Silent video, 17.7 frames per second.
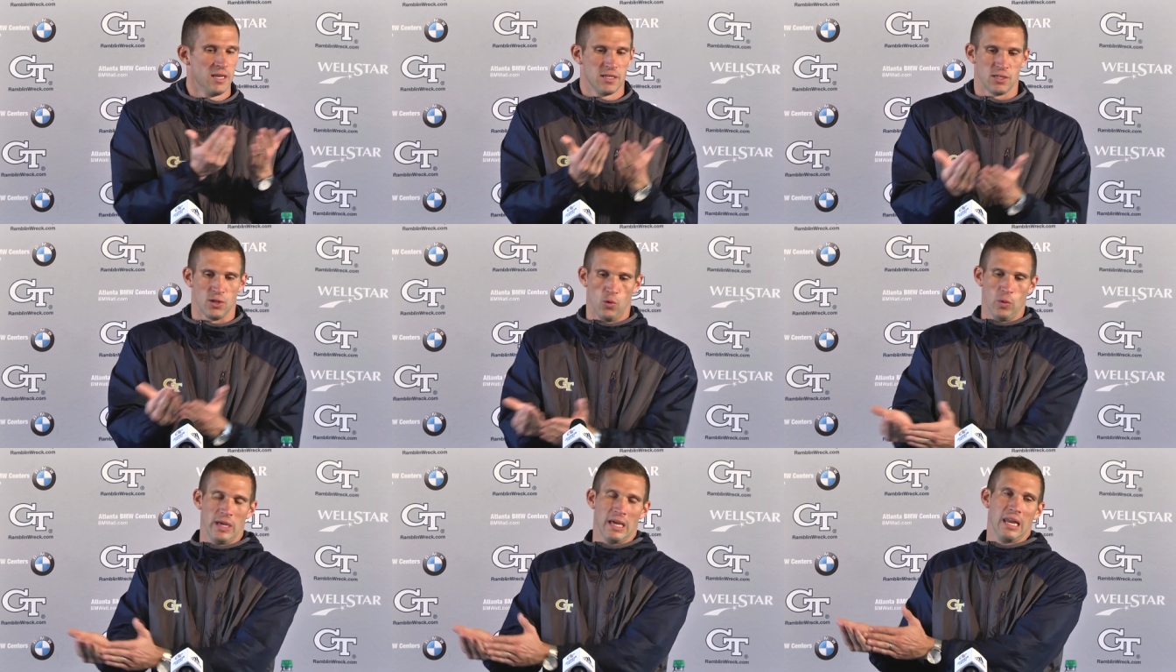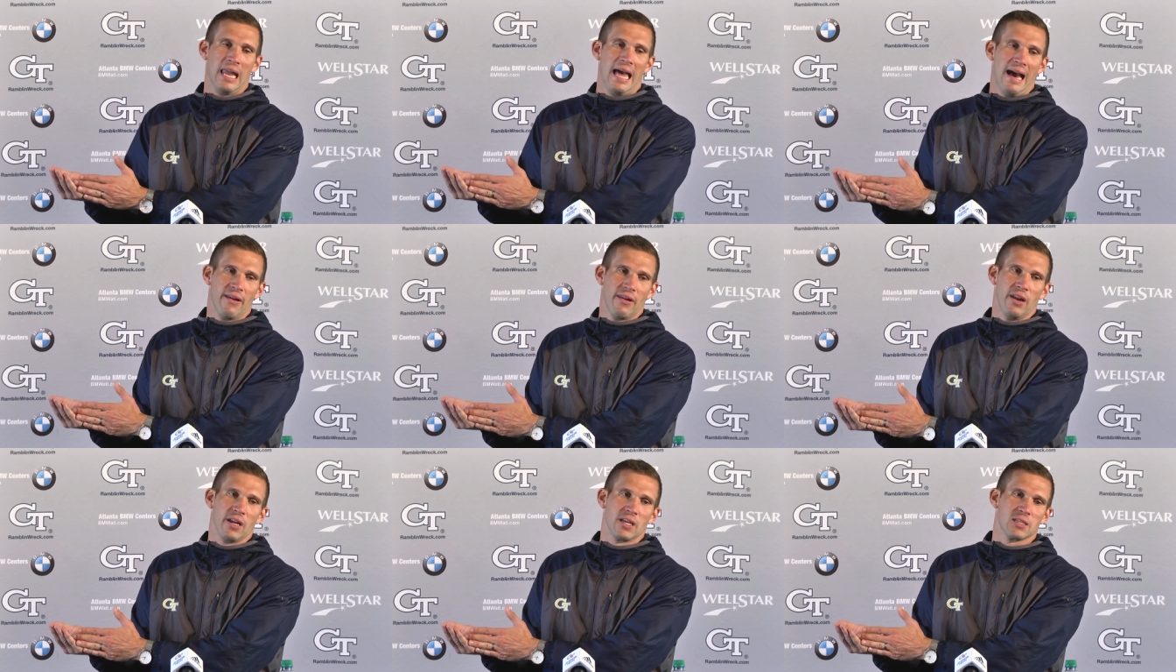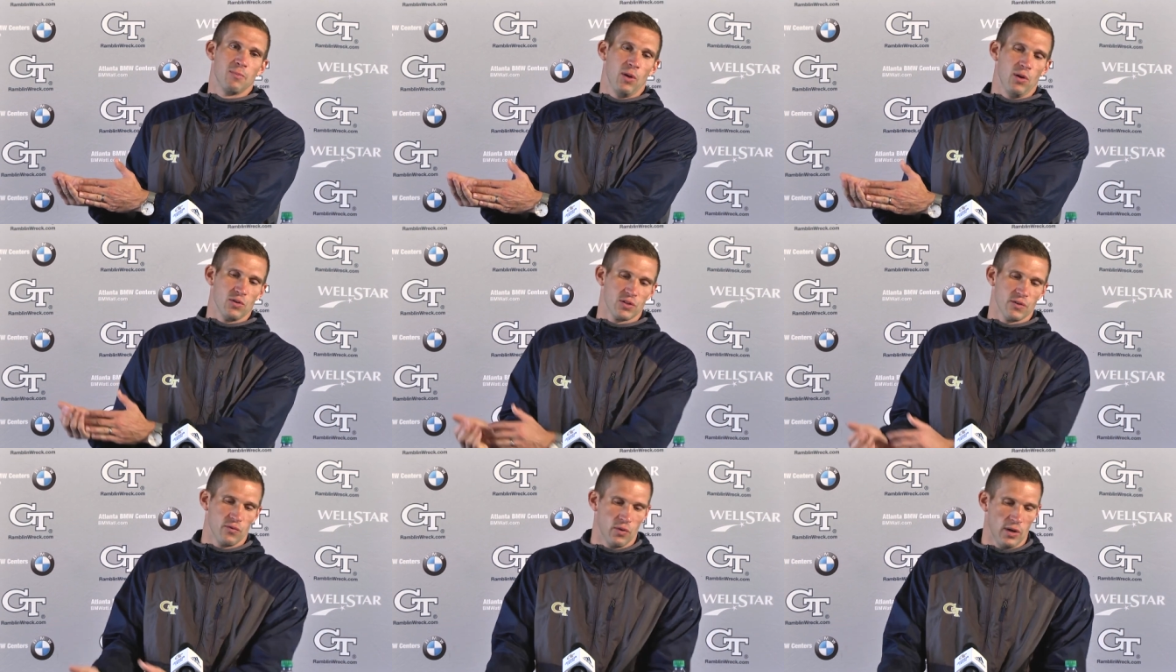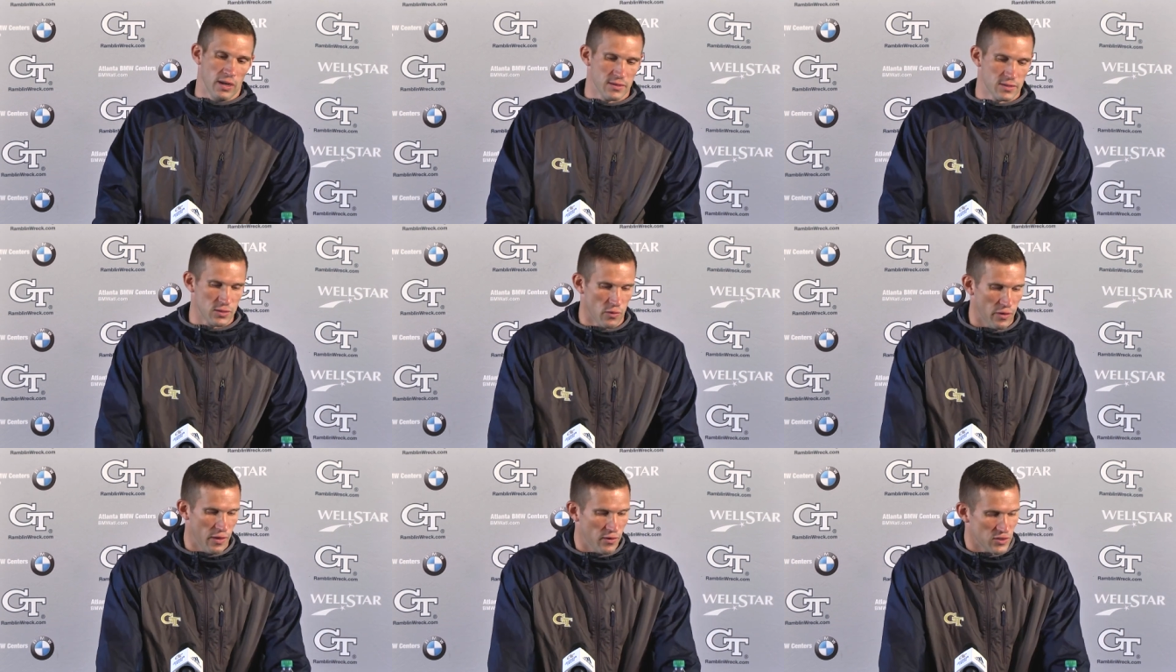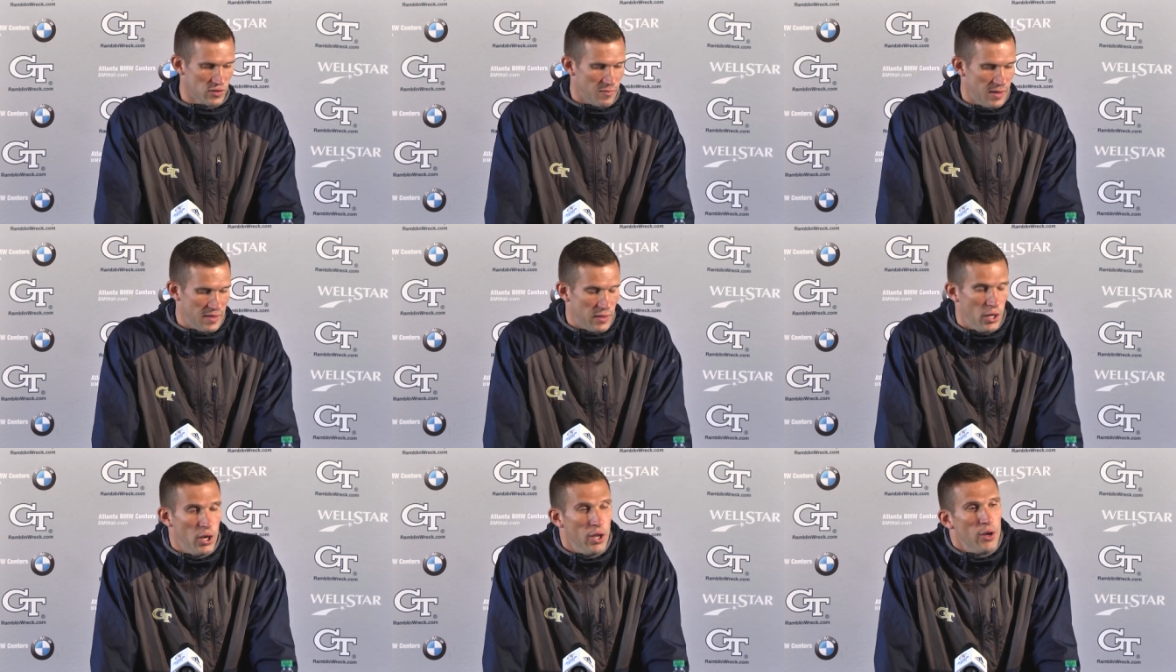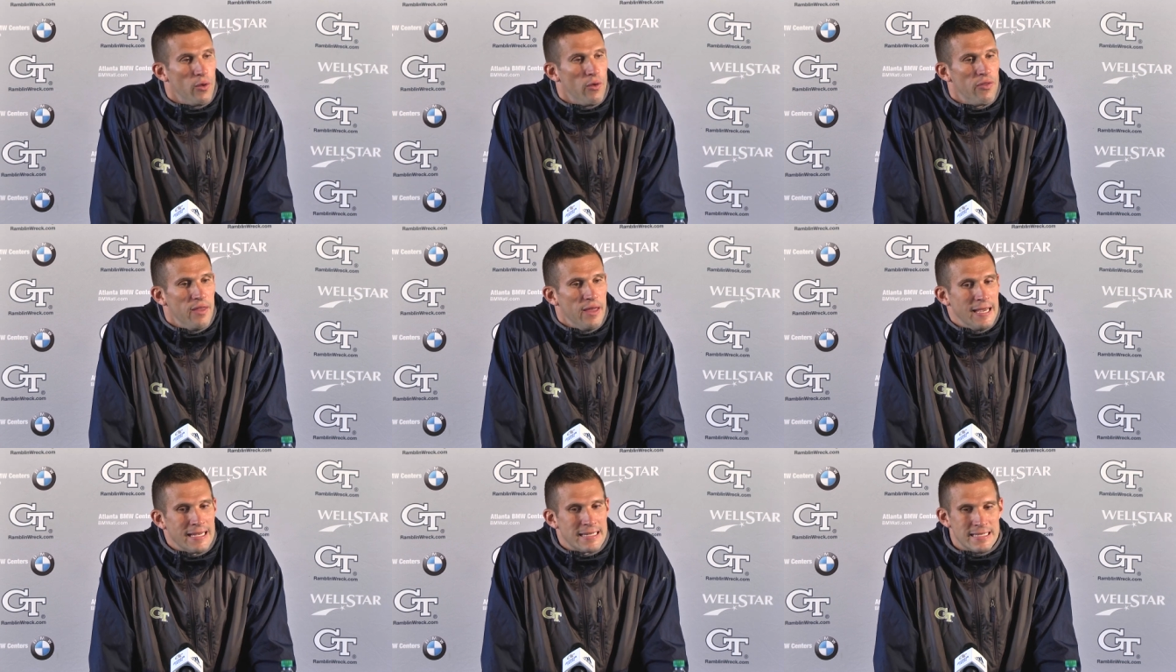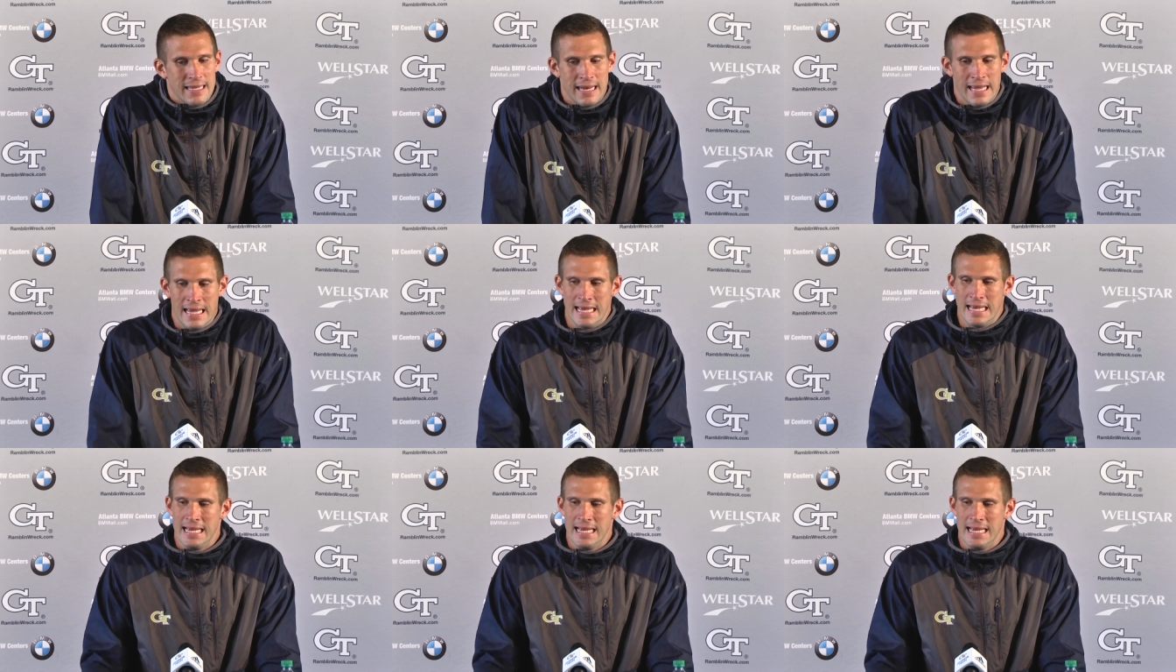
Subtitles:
So we allowed an explosive run. So those have been the little things that,